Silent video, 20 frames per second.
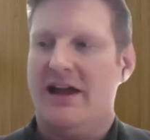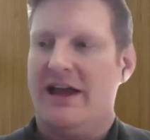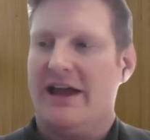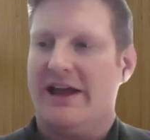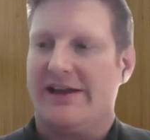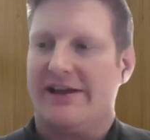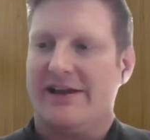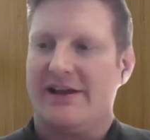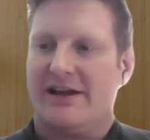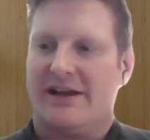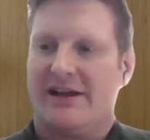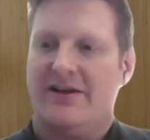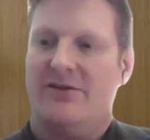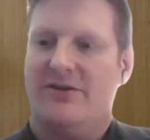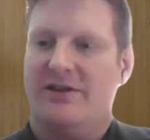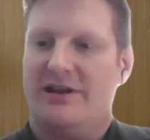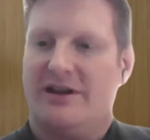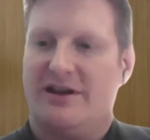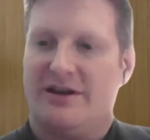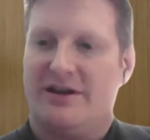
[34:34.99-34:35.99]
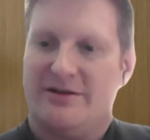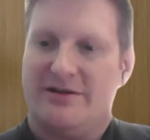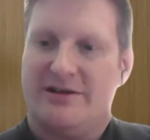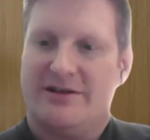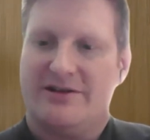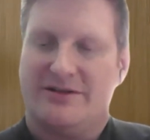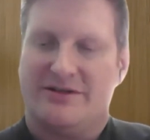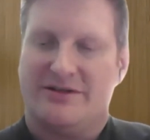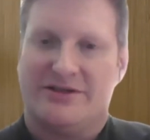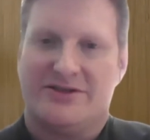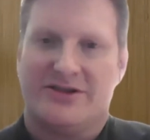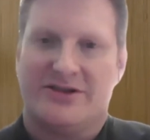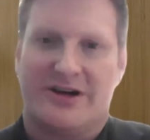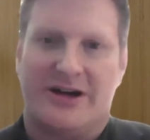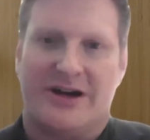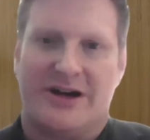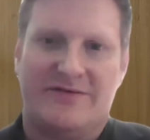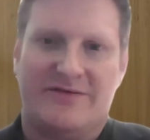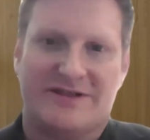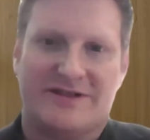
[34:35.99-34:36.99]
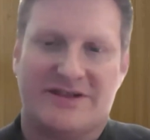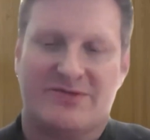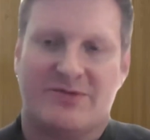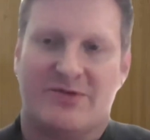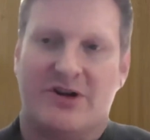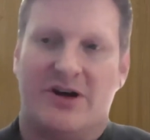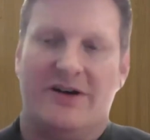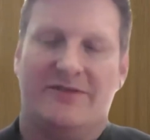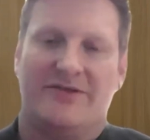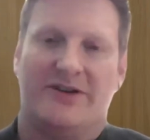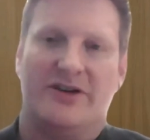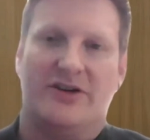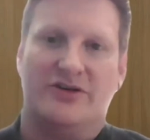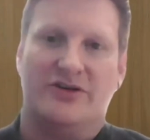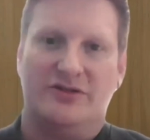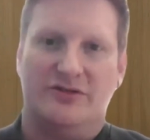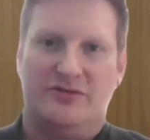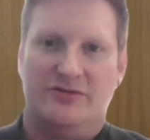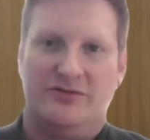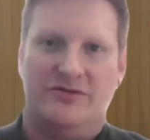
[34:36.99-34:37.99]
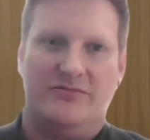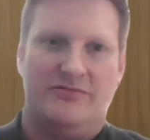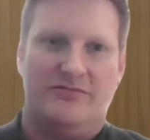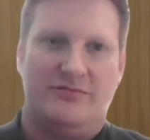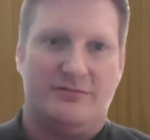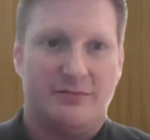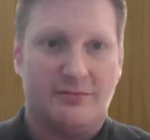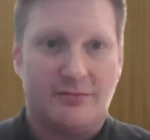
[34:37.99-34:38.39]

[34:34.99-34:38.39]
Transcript: And I know that congressional district offices will often do